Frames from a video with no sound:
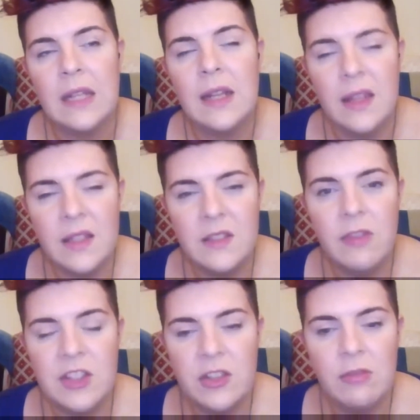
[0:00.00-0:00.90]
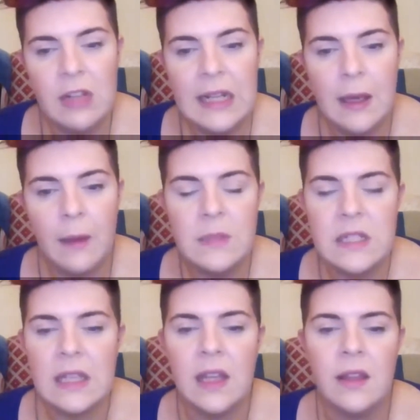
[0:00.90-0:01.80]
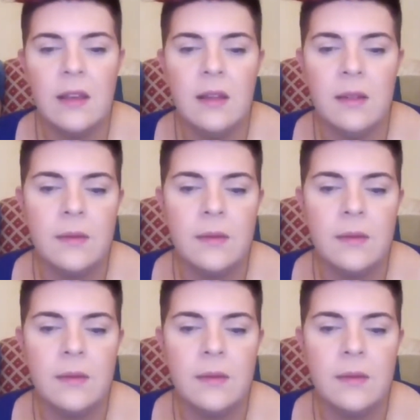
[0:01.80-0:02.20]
Let this vision really come together.